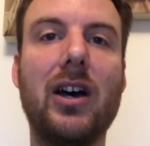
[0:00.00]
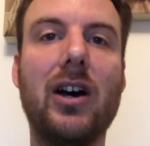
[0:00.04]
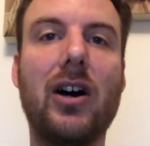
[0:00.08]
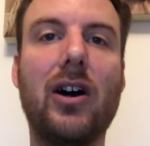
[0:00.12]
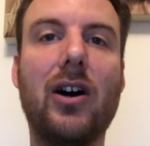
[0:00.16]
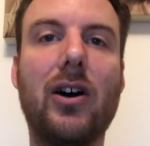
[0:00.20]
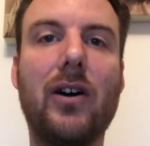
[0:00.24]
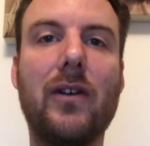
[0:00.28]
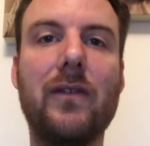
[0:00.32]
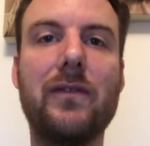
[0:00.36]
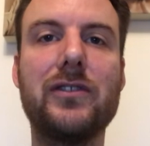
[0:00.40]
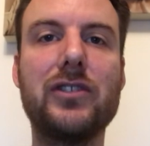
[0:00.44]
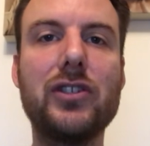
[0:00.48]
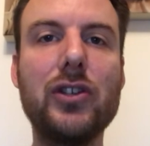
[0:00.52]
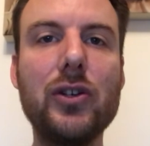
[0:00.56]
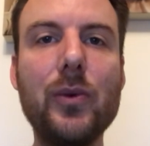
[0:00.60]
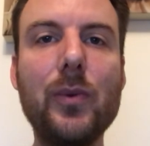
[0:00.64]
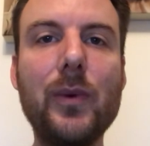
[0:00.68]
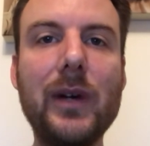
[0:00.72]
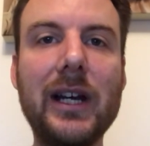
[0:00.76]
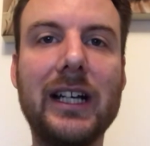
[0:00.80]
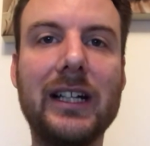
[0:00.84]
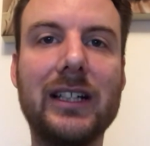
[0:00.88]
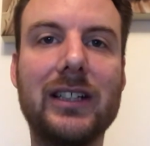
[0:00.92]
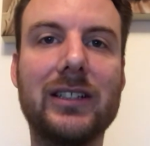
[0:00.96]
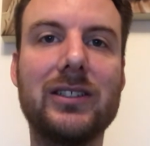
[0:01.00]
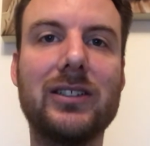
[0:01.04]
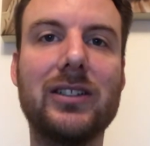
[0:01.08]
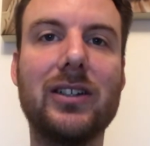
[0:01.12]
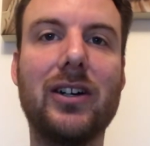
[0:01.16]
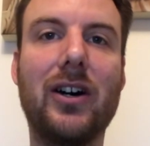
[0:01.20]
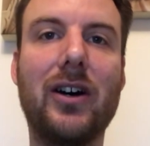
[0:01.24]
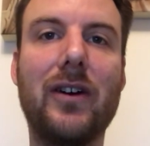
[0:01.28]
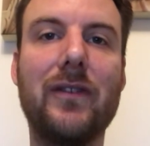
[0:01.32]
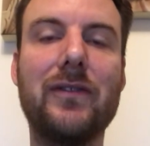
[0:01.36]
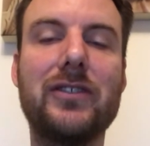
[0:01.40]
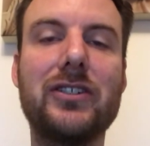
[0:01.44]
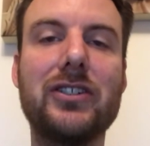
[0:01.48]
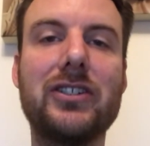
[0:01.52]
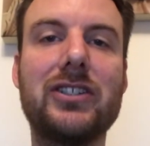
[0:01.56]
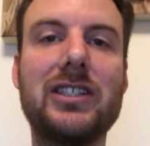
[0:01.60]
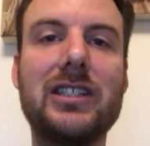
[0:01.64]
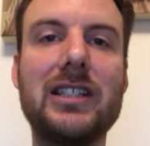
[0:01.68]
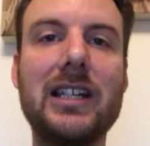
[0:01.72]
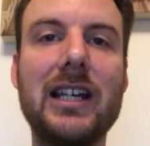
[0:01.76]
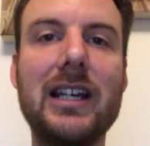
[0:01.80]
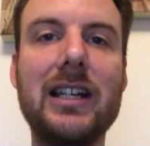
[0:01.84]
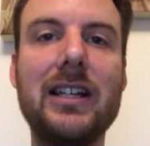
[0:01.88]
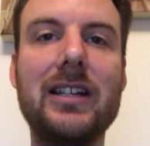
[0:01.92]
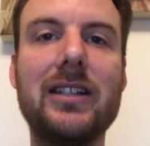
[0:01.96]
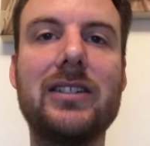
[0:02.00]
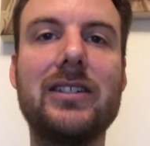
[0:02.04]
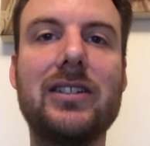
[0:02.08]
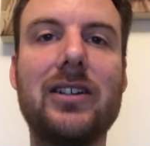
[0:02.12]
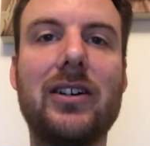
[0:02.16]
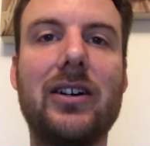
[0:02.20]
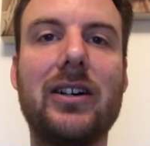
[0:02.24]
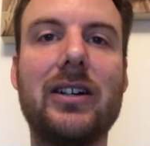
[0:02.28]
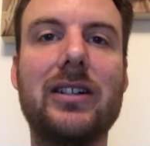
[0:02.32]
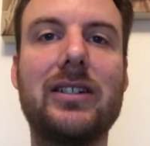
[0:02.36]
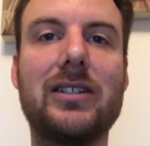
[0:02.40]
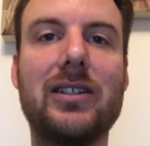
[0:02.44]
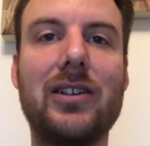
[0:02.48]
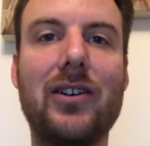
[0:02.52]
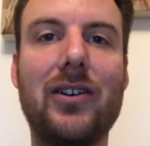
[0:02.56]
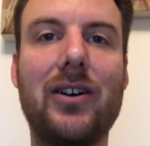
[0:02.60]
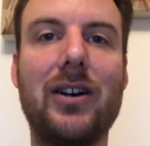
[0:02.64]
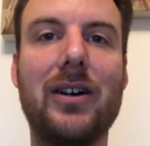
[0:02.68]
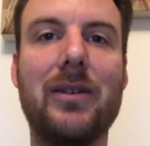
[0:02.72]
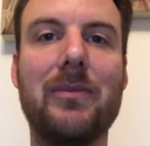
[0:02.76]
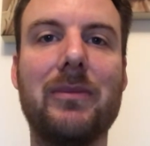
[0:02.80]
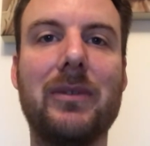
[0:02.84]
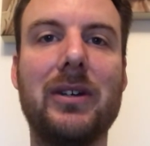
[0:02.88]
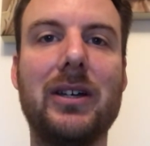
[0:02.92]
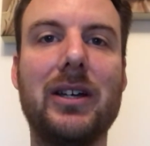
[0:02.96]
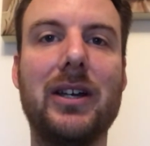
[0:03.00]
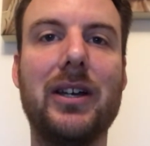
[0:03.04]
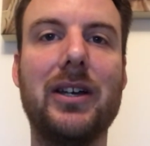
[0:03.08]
of 2 weeks of just setting aside time